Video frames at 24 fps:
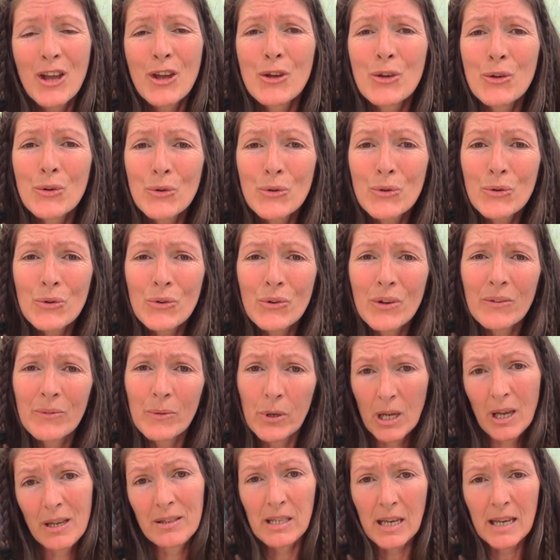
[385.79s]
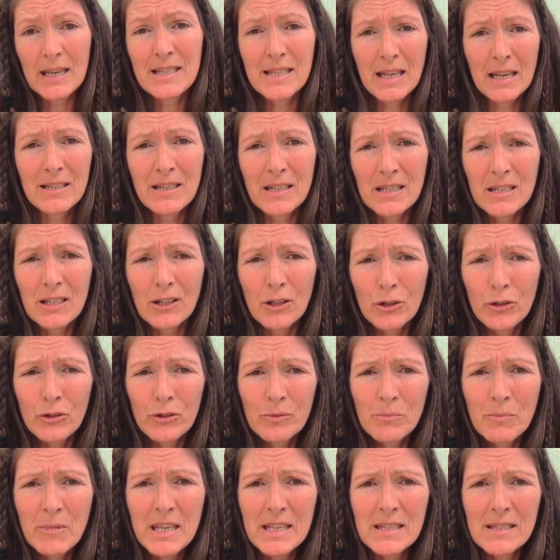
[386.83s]
who, and yes, that does
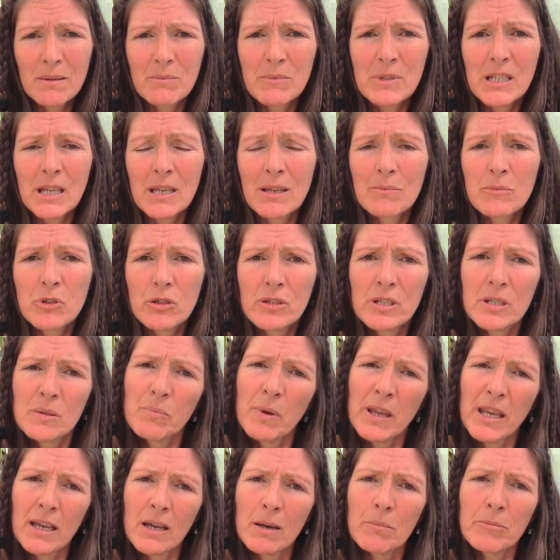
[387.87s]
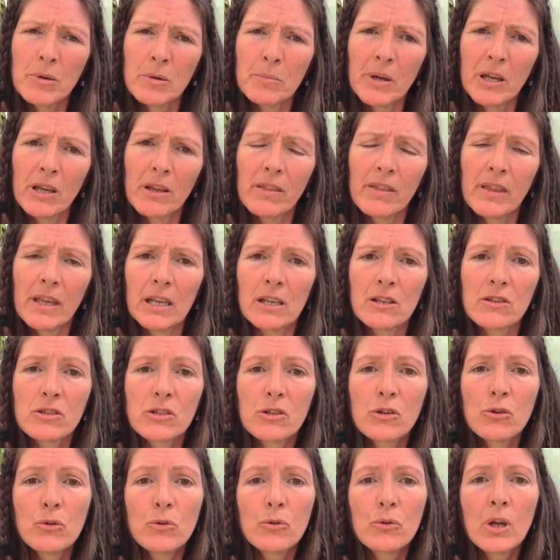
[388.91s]
include me sometimes, who speak up about things,
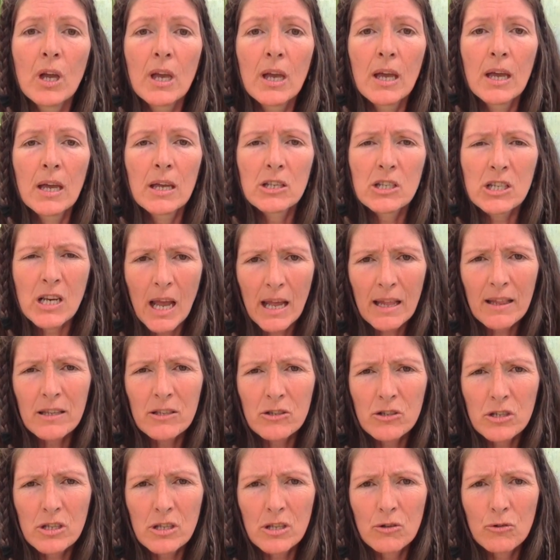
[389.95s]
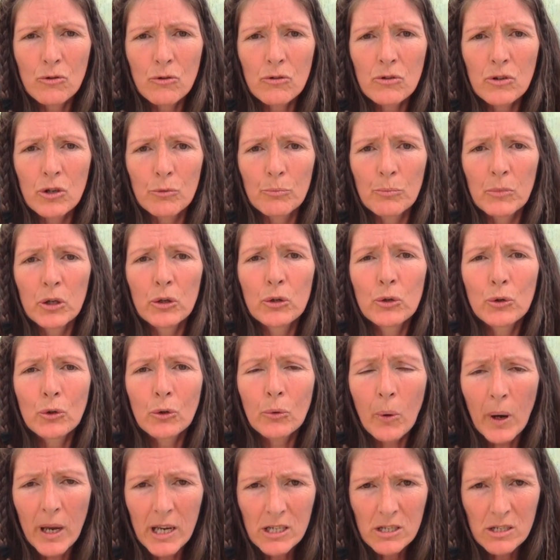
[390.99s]
who challenge the norm, who
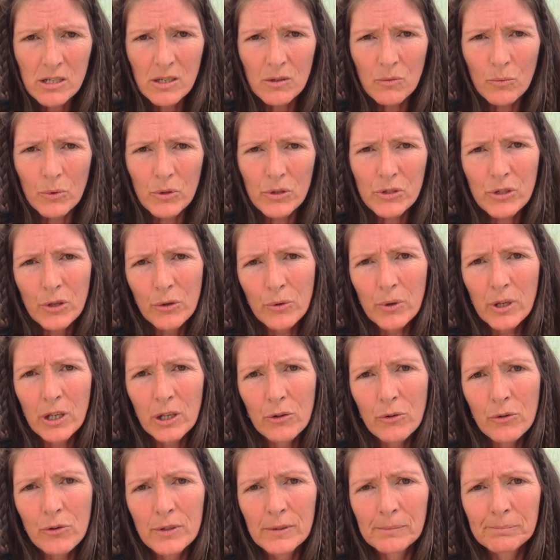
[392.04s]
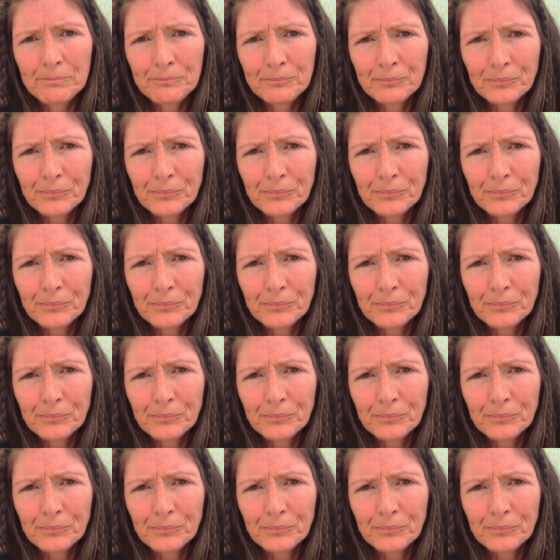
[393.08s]
question what's going on.